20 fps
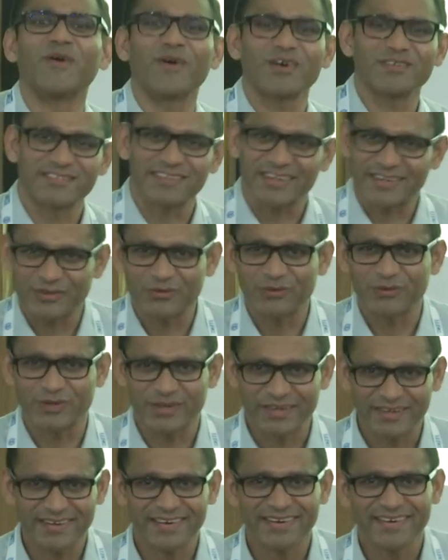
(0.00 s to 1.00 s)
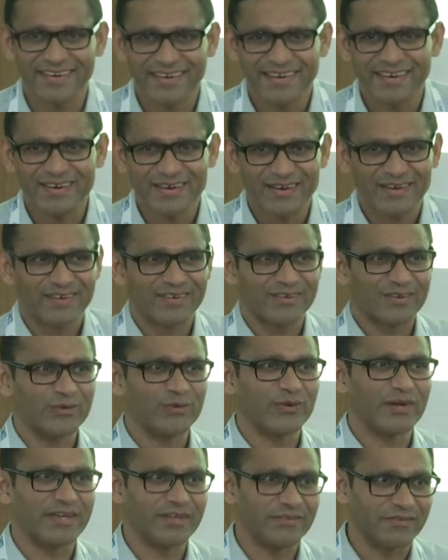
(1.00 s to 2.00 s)
cost that you would
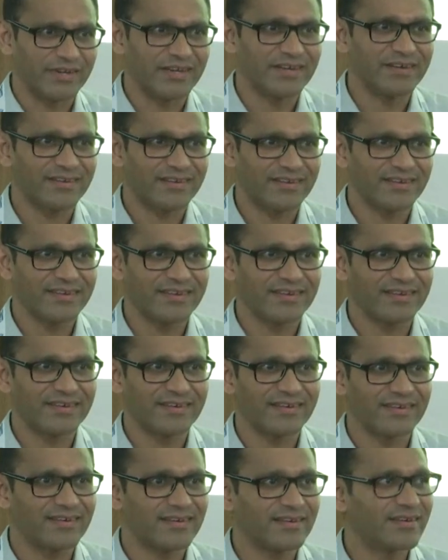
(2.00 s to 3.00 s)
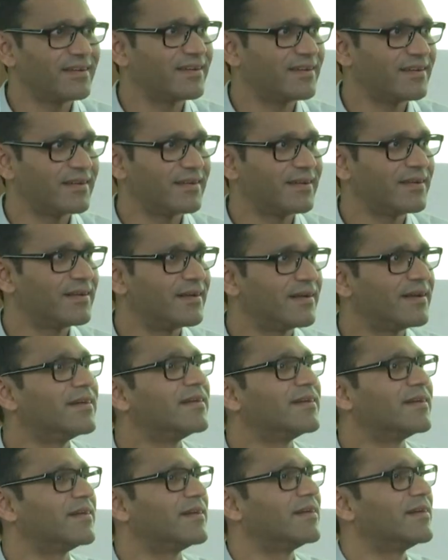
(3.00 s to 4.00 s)
do anyway. Right?
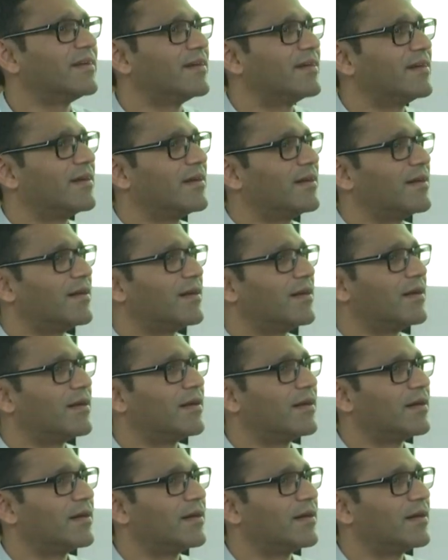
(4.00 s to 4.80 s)
What is the planning for